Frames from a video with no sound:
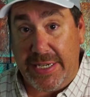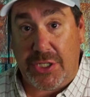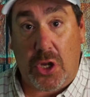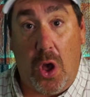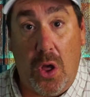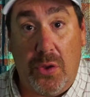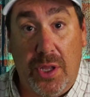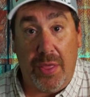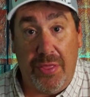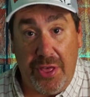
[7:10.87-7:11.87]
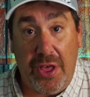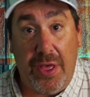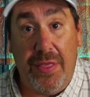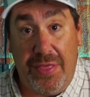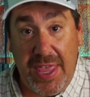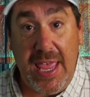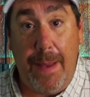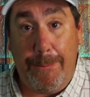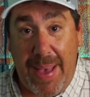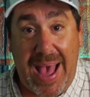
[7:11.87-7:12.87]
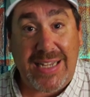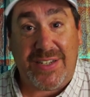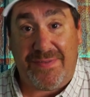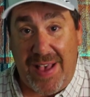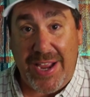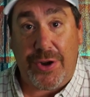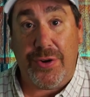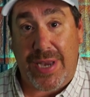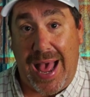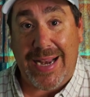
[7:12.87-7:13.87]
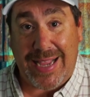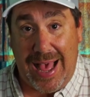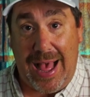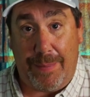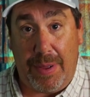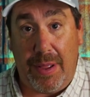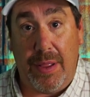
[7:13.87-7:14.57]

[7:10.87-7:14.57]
it's called thebassfinder.com.